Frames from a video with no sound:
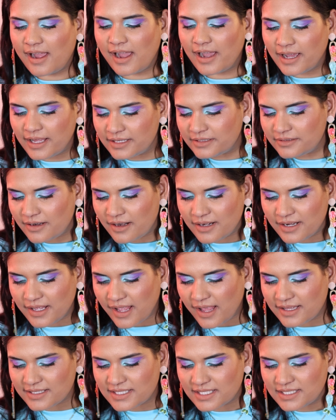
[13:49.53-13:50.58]
hyaluronic
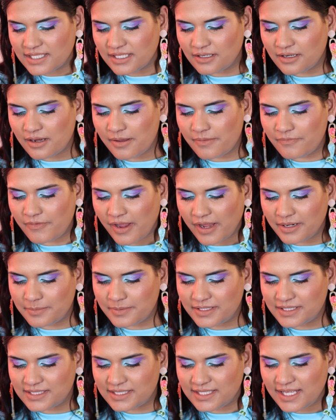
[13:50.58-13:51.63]
acid serum,
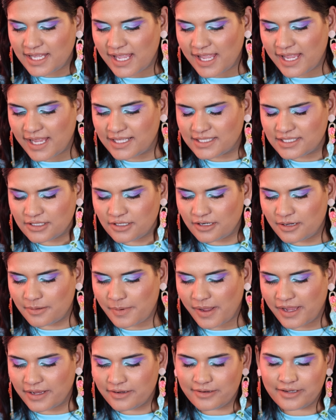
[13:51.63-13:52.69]
vitamin C A serum,
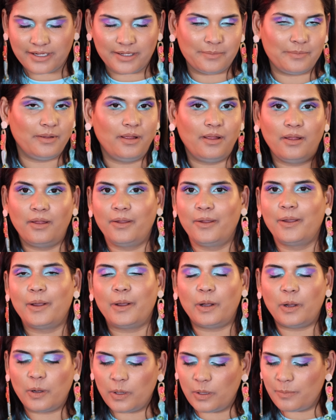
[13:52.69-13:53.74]
eye cream,
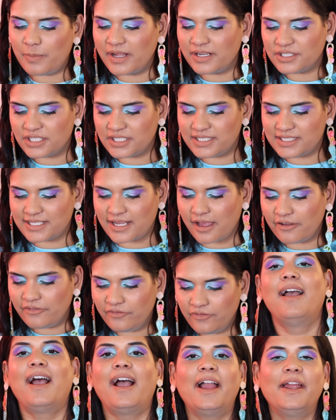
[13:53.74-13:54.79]
a whole bunch of
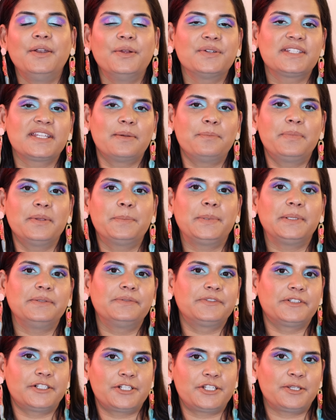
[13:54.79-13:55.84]
stuff. I know some people
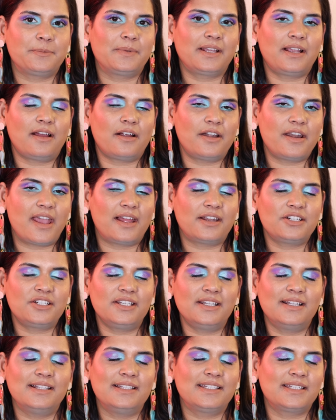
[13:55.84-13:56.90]
worship the
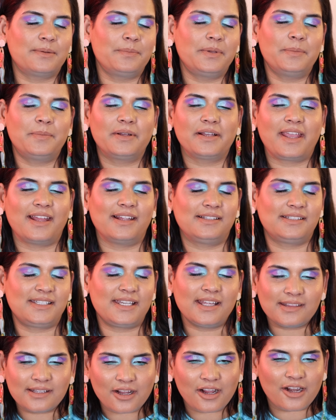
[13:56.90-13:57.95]
Kardashians. Some people can't
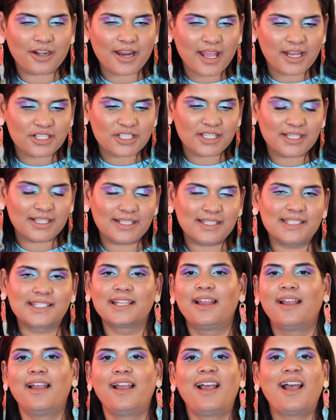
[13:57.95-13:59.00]
stand the Kardashians.
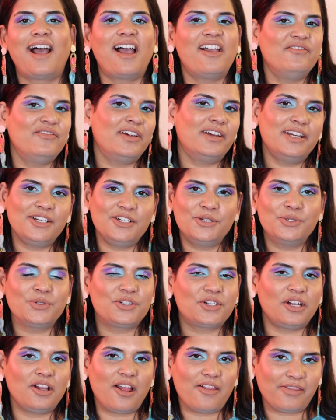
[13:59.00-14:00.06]
I'm very
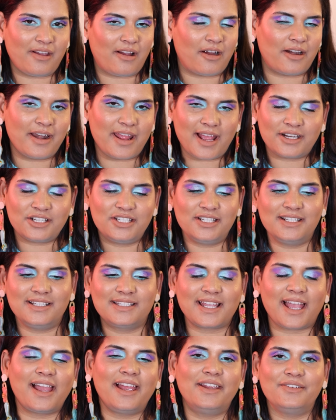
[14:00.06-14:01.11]
neutral on the
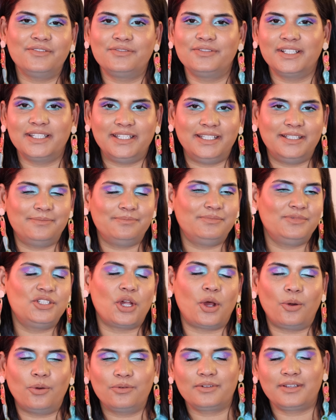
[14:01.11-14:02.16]
Kardashians. I really
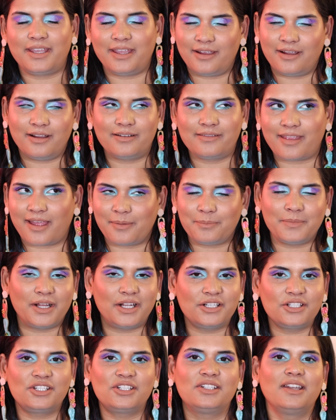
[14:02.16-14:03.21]
don't care that
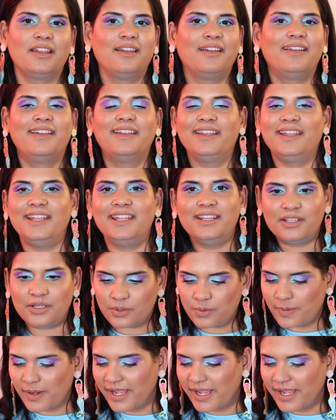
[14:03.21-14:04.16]
much either